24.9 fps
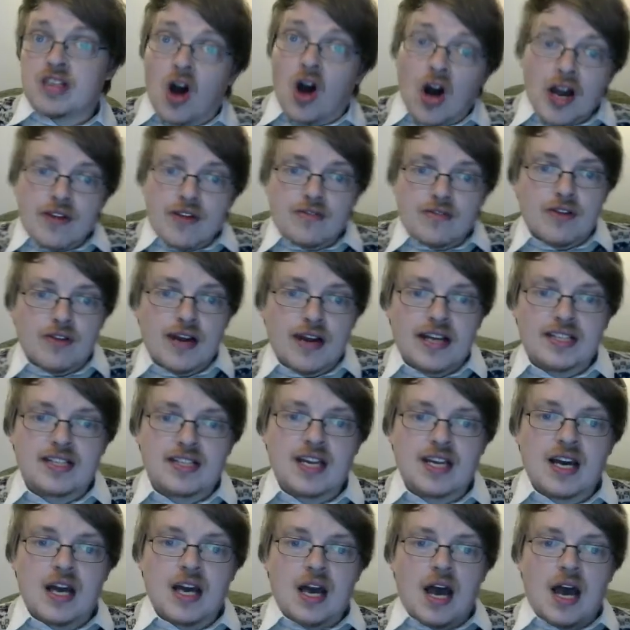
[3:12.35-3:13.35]
I've read
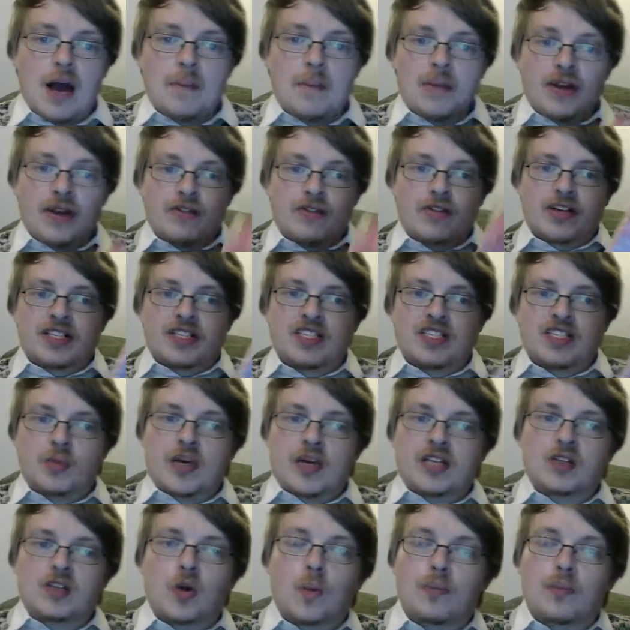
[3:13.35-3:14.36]
in writing
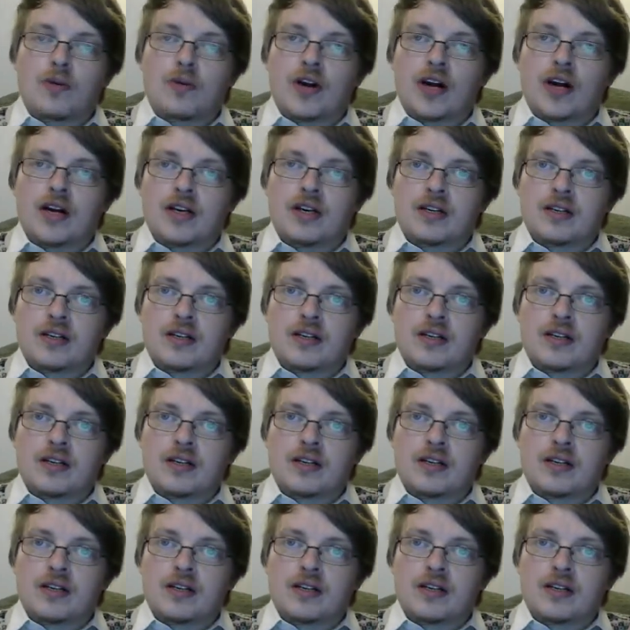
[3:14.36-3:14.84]
space opera,